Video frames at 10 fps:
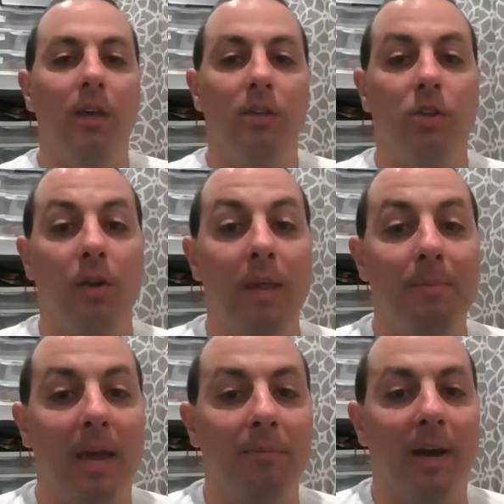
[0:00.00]
So keep
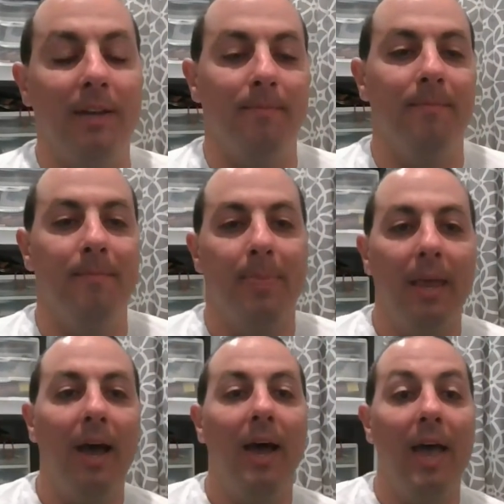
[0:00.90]
that in mind.
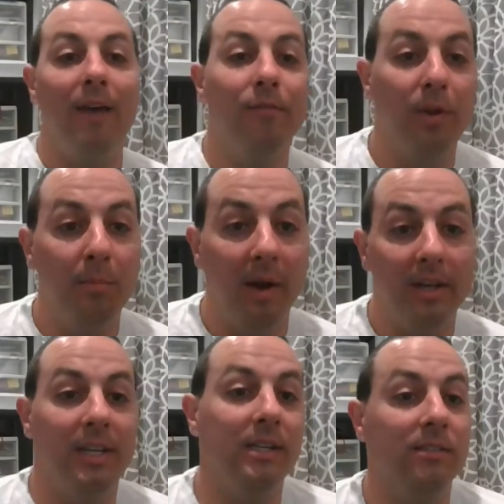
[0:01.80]

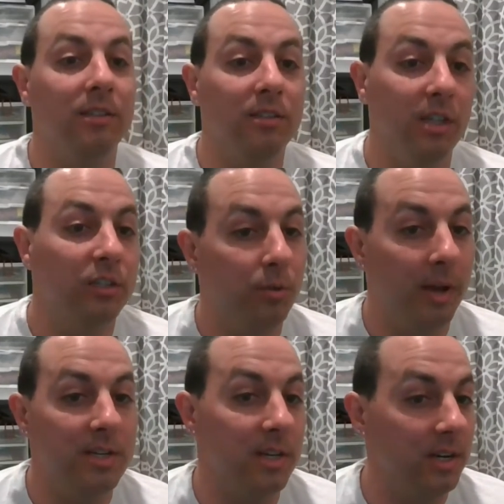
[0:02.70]
Everybody's
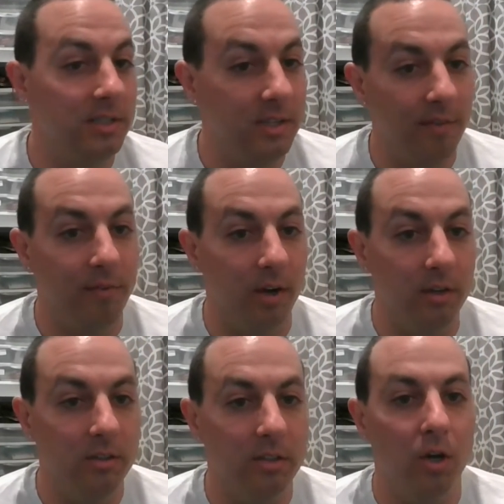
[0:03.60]
situation is different.
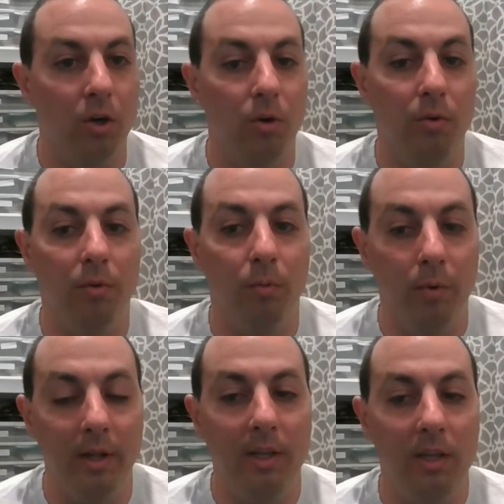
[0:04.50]
So
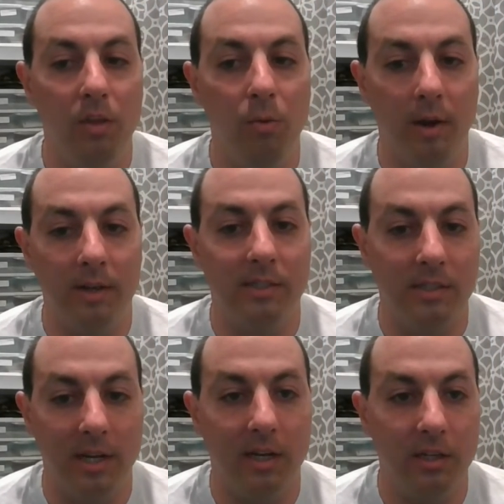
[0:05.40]
really you want to
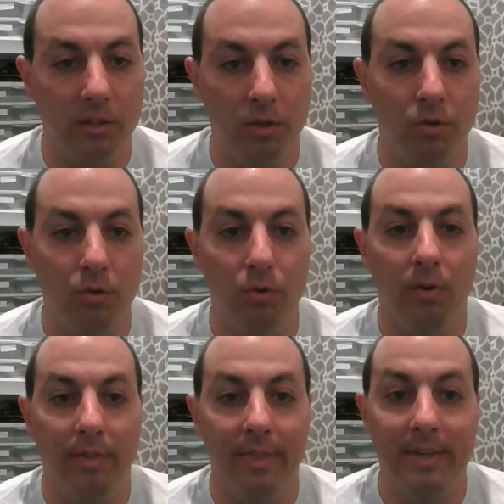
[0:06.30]
stick to
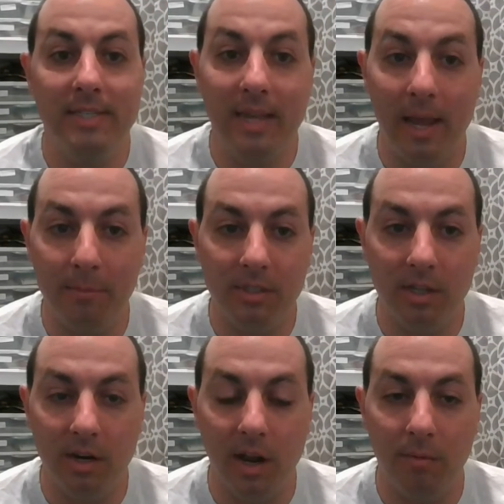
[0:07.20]
the temps
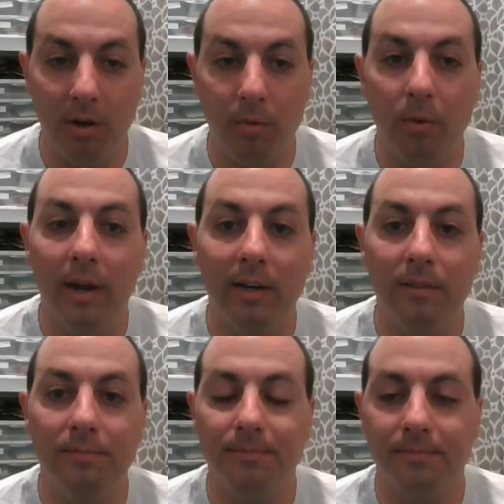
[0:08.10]
that I
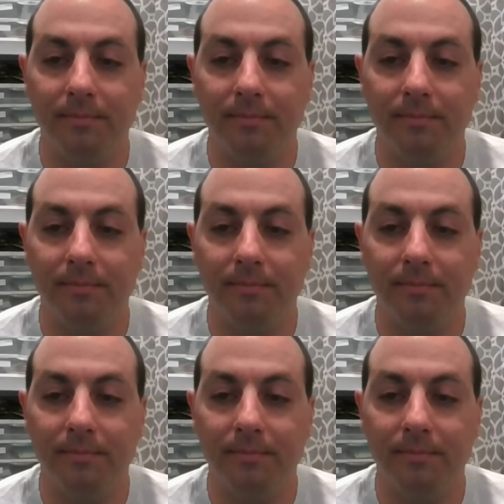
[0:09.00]
require